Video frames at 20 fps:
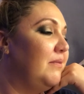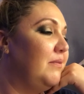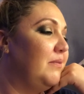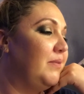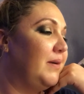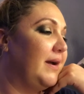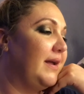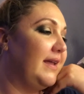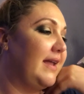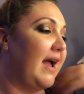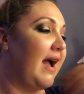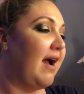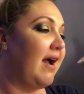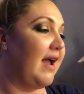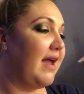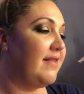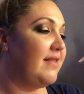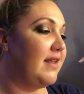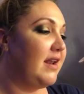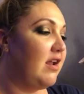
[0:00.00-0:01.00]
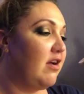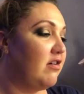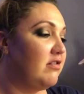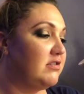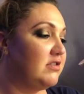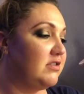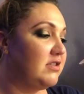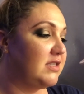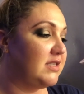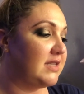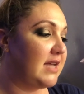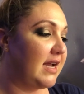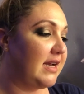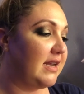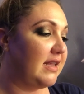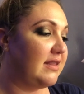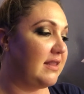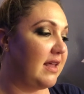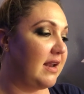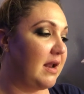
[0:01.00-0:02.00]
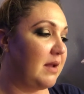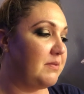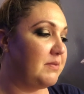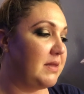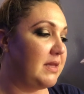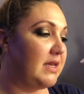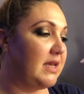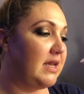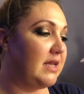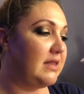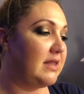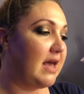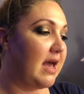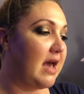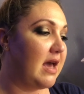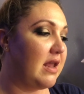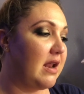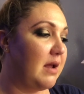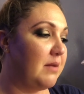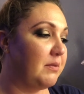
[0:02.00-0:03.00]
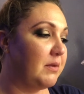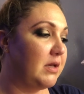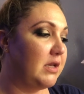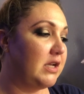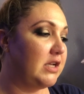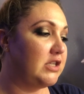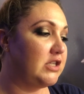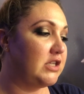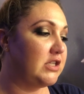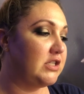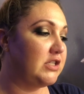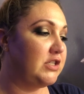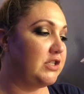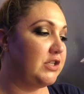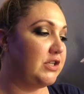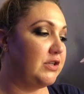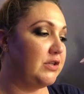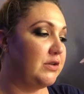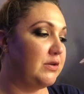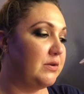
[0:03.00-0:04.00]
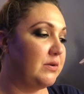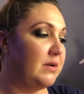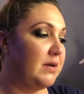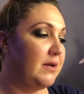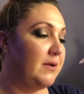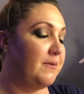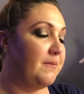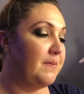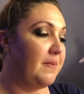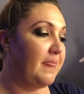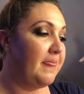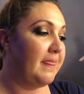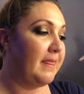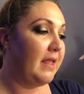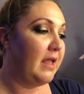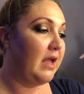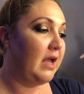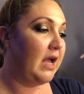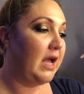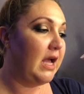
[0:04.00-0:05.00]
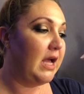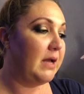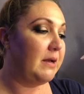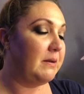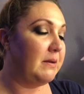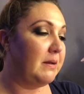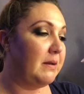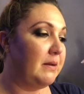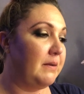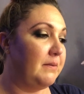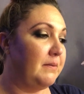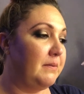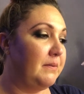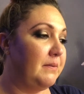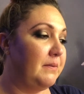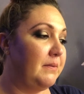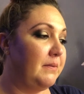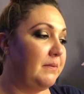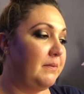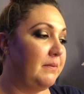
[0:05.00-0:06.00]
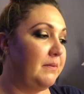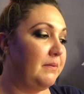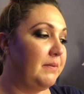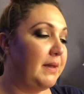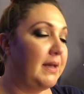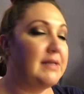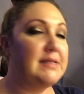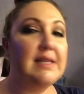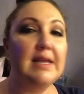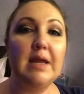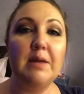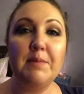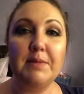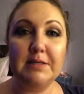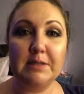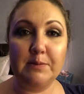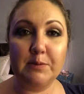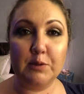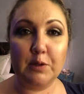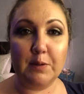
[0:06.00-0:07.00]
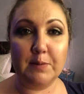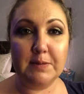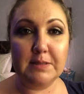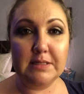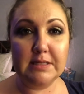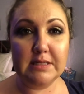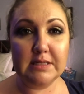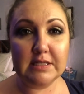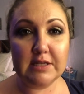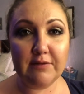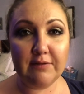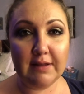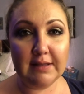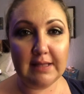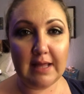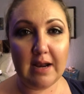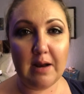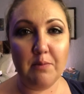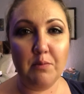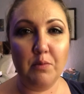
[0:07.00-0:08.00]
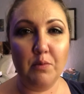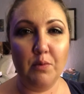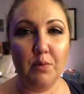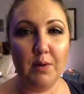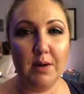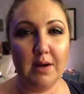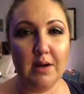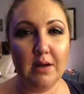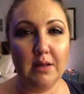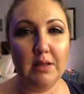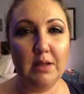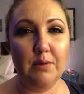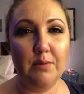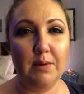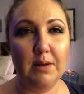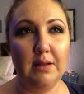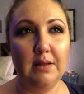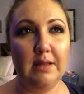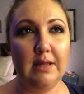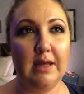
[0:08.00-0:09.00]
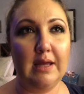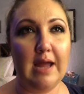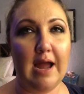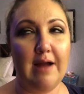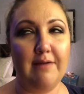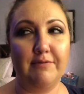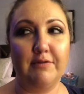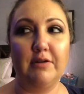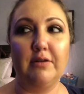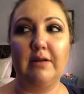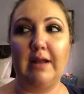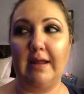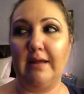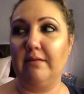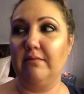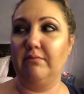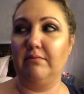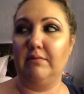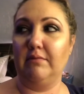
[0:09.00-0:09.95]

But yeah, and then I also decided that I'm thinking that I'm gonna just do because I get my subscriptions and stuff like that, I'm really after, like,